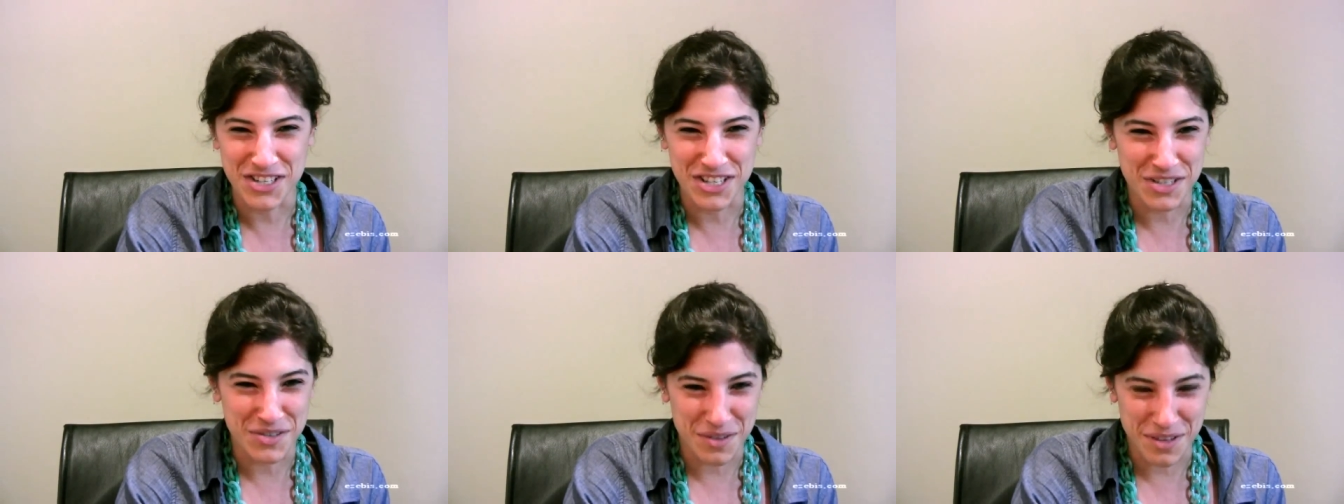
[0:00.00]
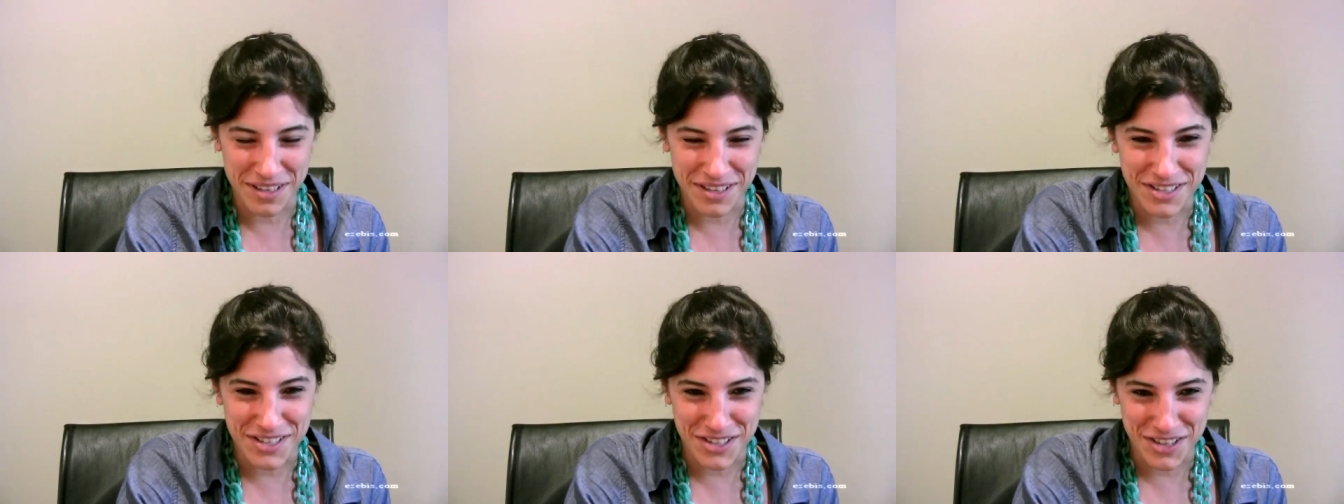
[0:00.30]
she's
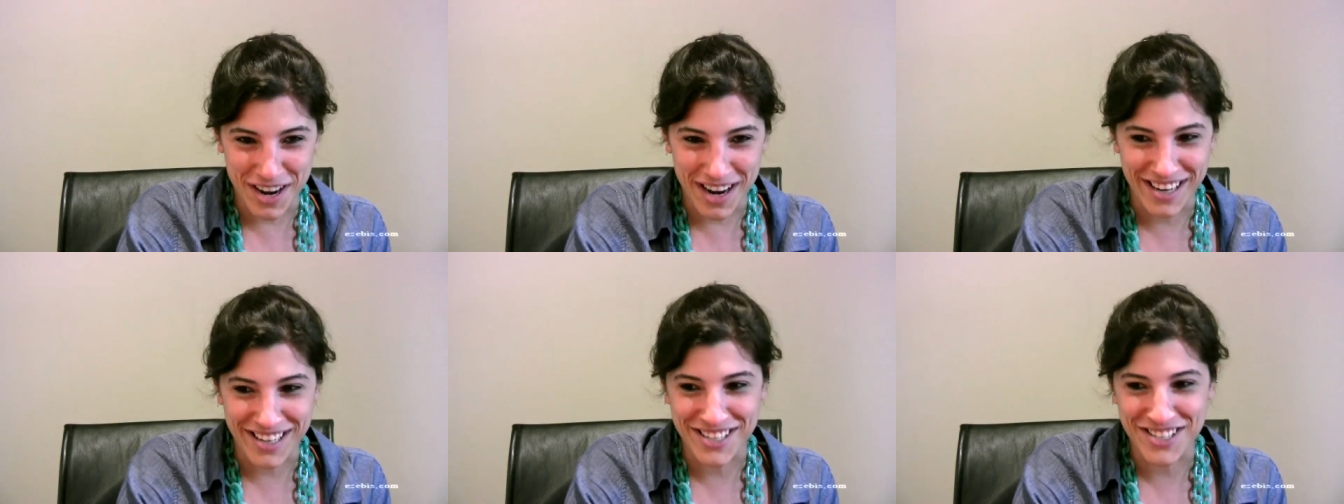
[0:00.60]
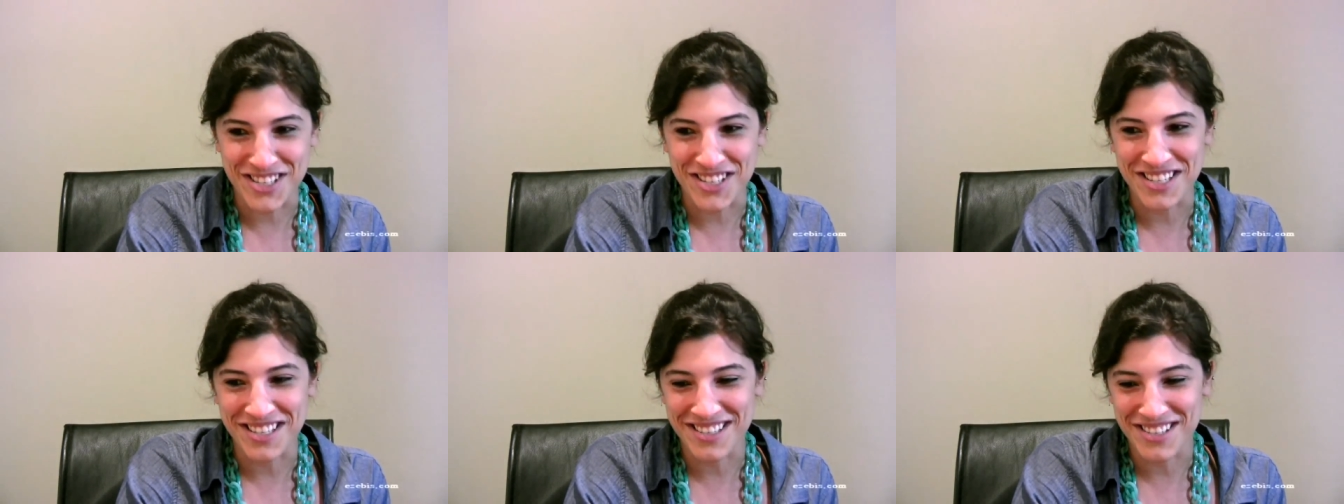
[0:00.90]
really direct,
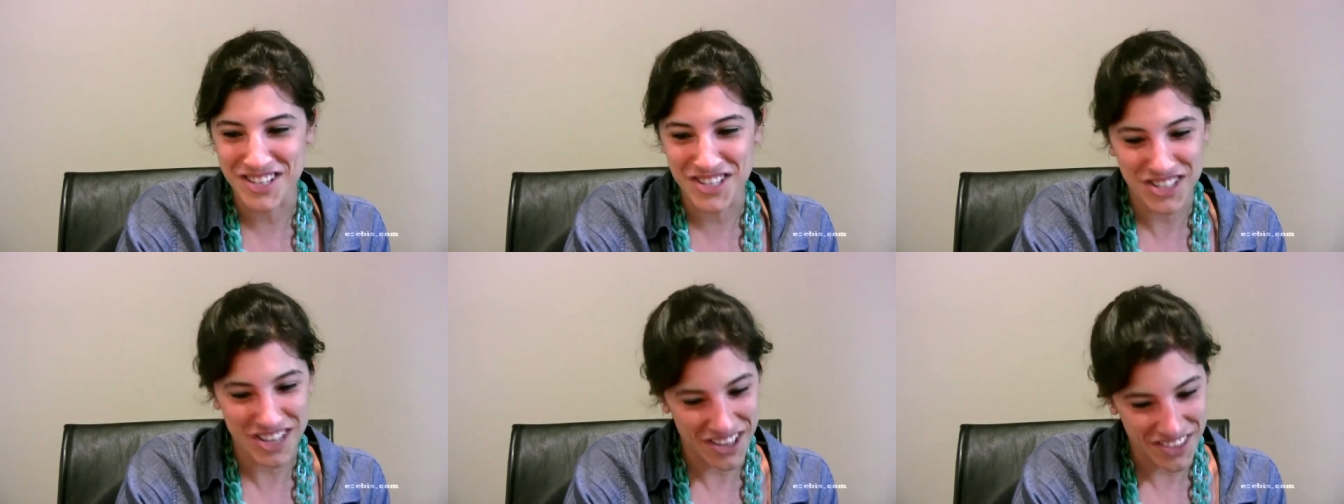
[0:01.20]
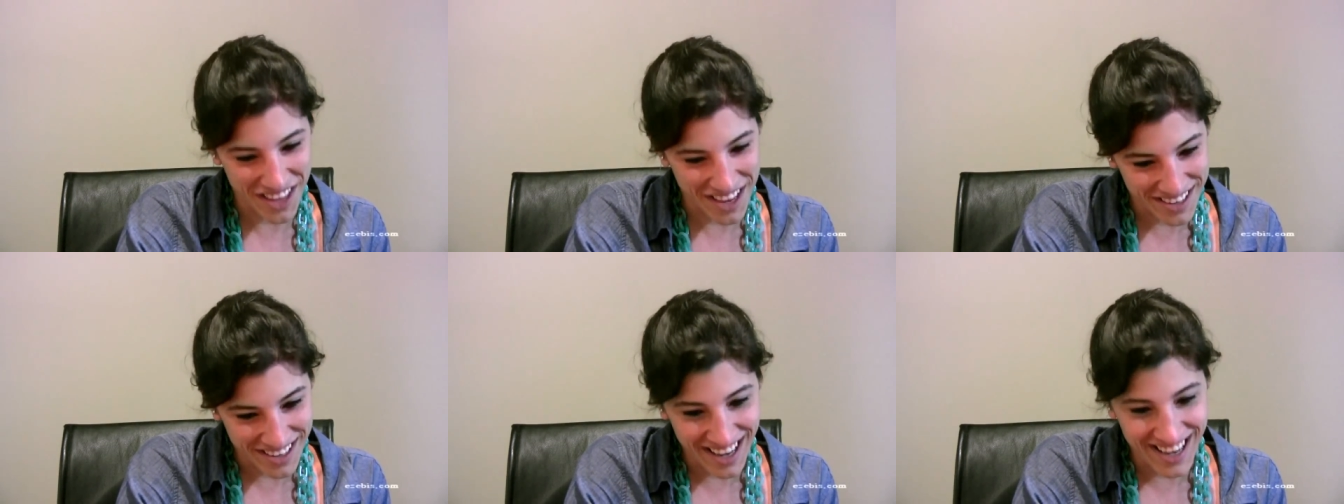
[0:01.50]
she's not
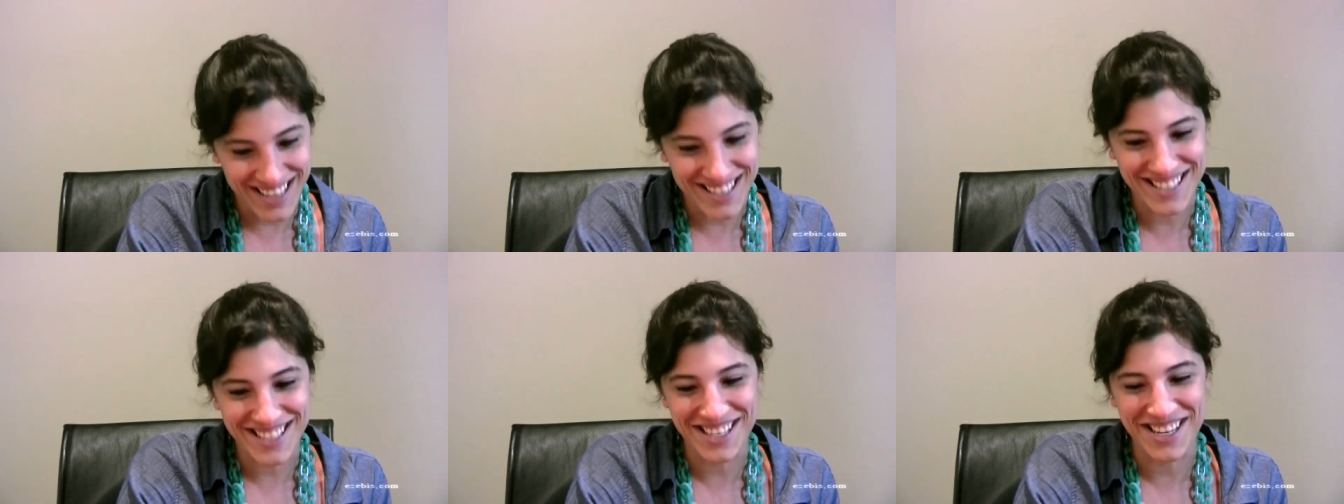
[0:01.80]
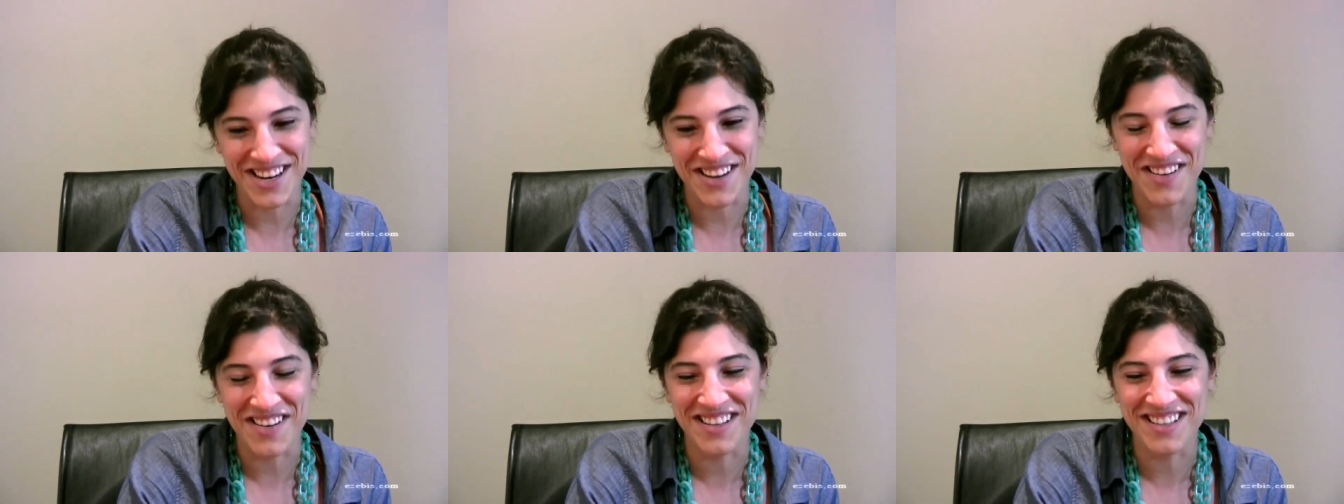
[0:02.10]
that nice,
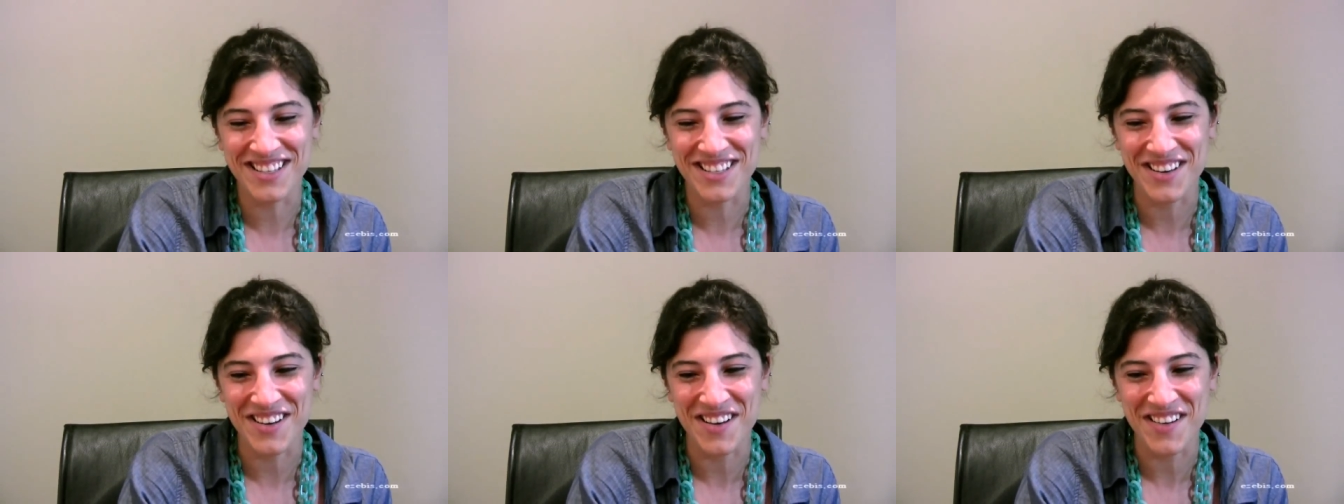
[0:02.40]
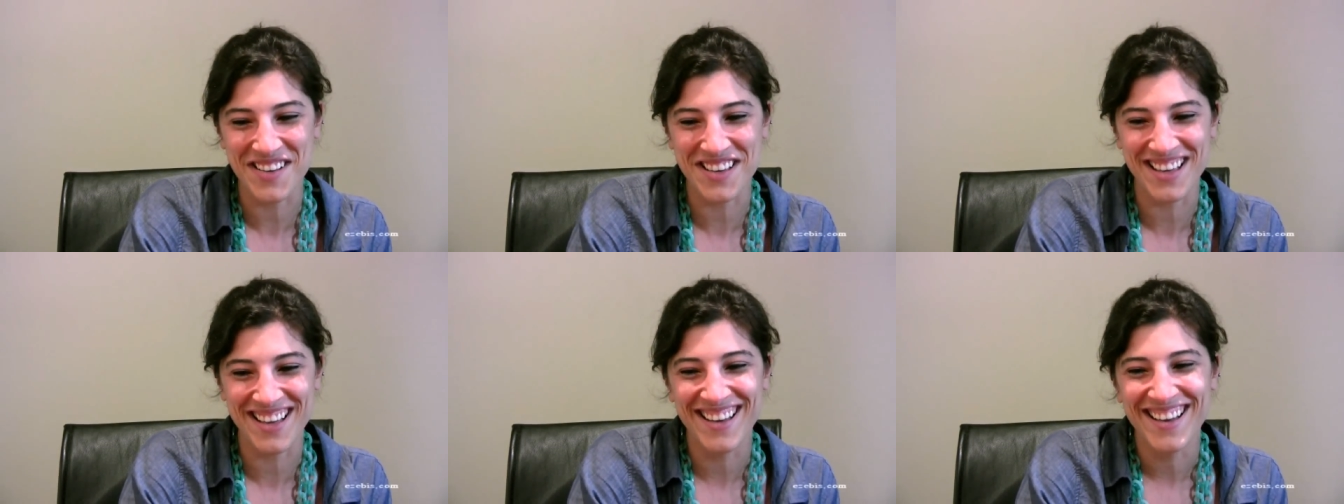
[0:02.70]
and so
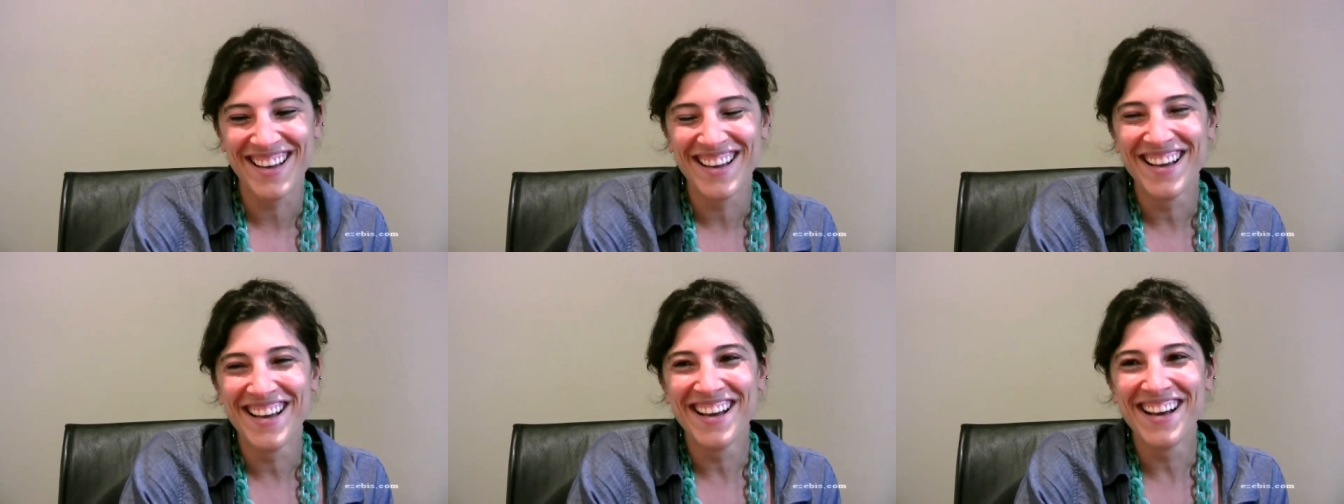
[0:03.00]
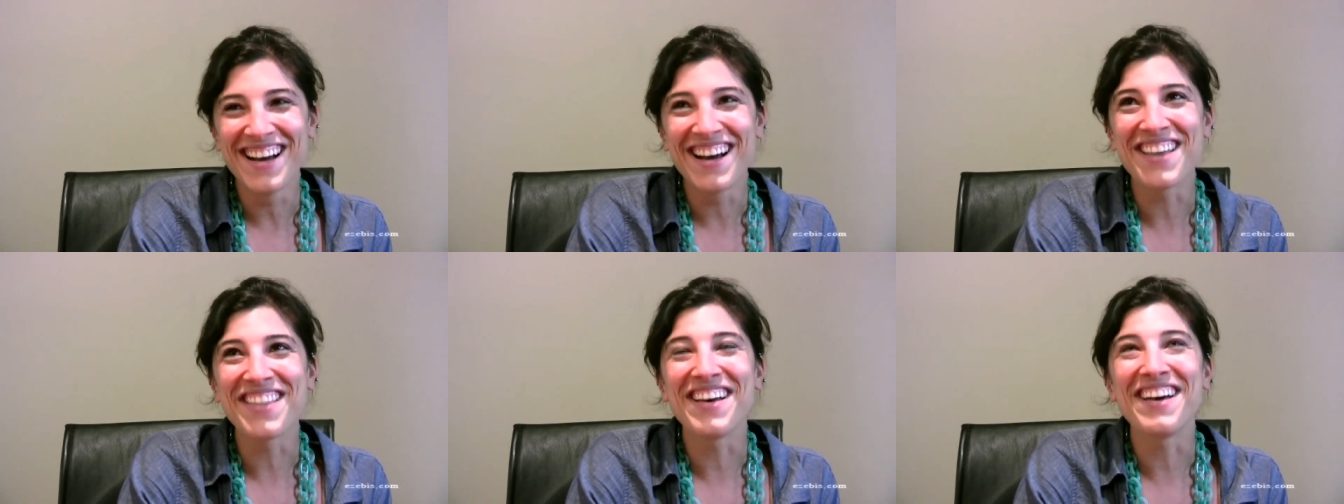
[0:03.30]

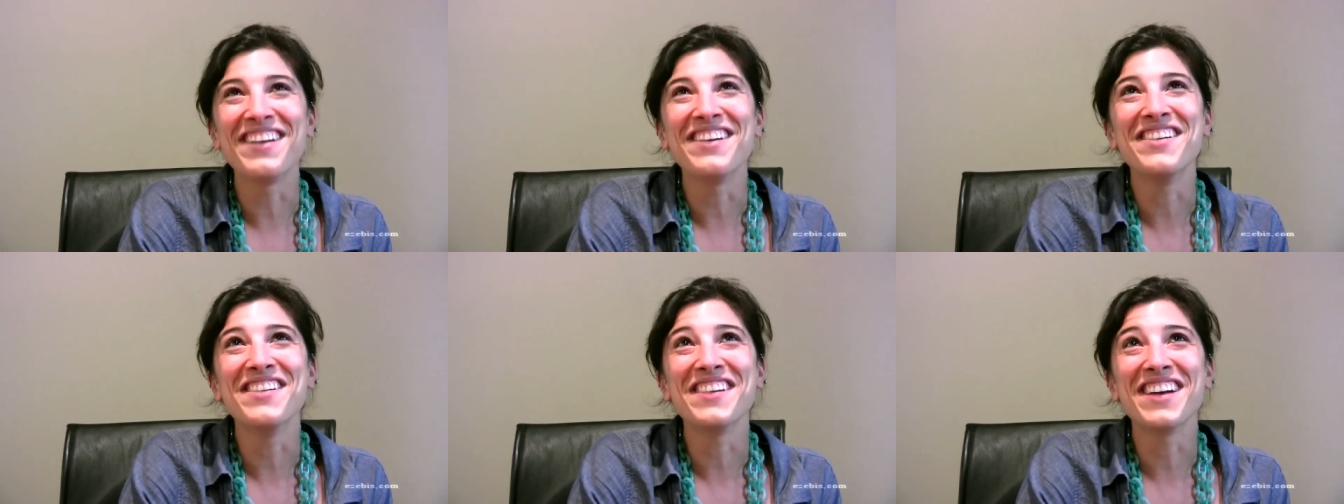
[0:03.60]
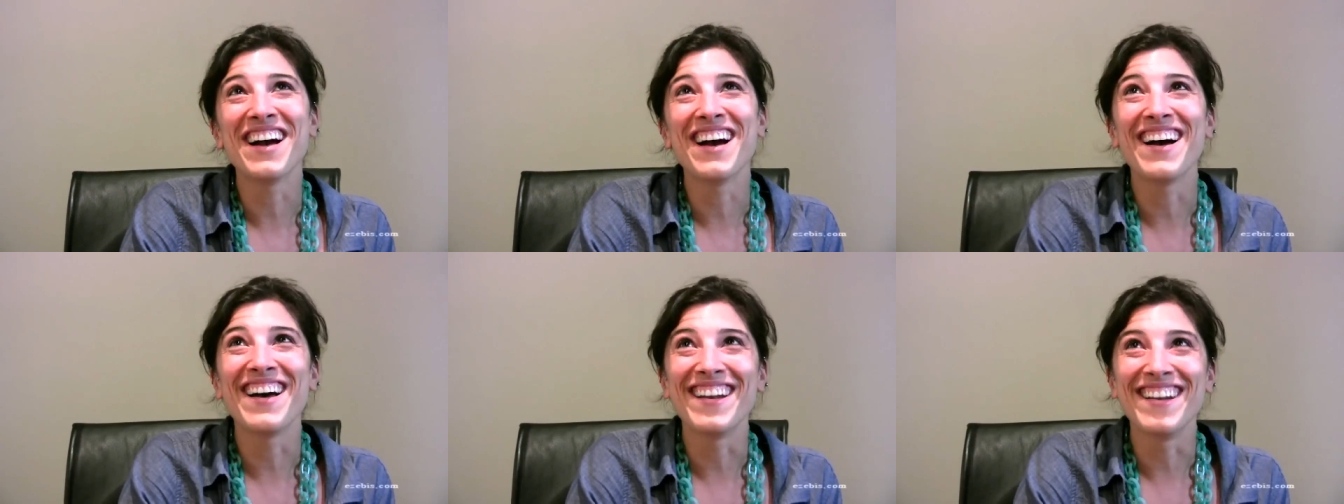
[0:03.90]
I thought, oh
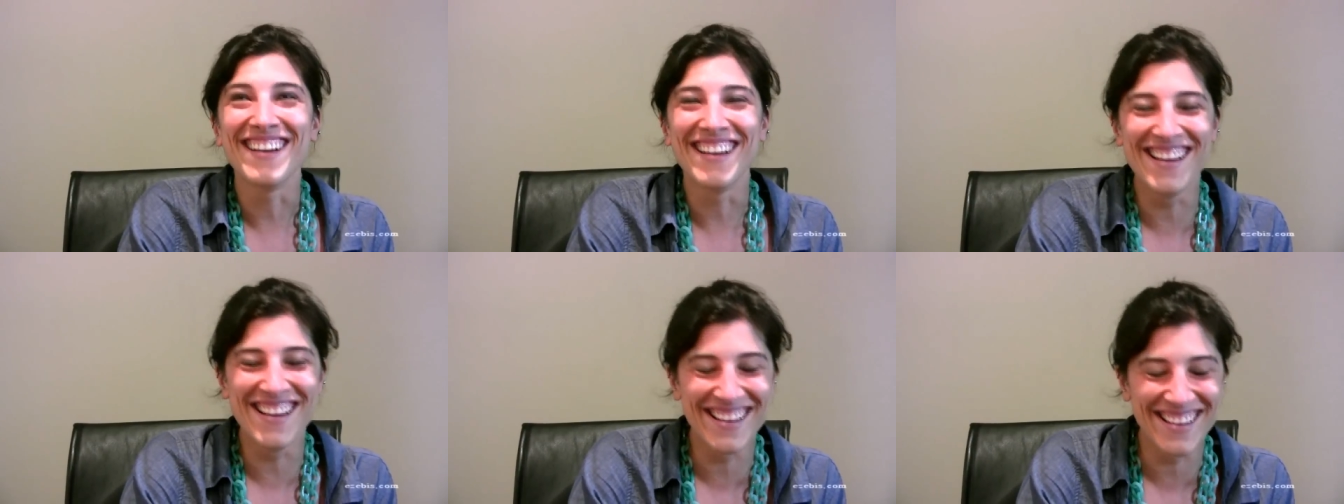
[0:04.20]
God.